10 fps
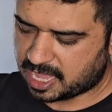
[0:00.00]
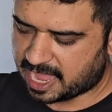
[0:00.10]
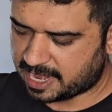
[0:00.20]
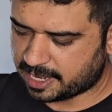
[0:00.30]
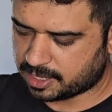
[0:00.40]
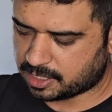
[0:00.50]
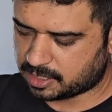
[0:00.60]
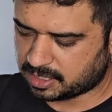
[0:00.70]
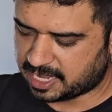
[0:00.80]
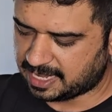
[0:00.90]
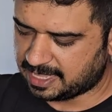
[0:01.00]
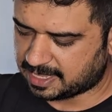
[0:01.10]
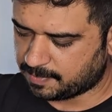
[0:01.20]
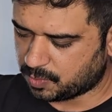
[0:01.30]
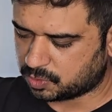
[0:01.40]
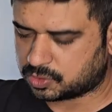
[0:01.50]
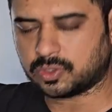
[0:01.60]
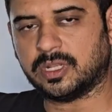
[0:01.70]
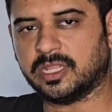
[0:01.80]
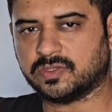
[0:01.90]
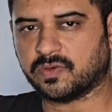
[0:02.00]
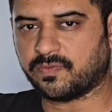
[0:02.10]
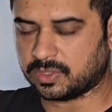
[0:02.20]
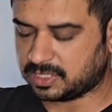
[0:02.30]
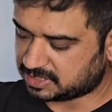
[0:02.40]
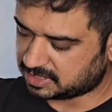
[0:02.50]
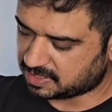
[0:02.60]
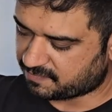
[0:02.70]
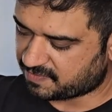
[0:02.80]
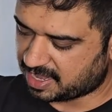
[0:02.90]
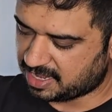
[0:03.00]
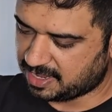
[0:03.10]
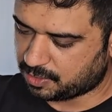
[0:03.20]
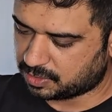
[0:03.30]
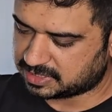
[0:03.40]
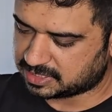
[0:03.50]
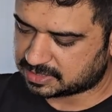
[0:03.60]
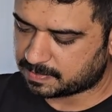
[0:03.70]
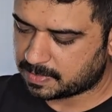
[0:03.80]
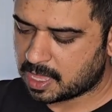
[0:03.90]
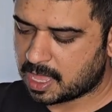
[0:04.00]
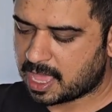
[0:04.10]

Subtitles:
and daily commute, so on and so forth, this is a fairly good system.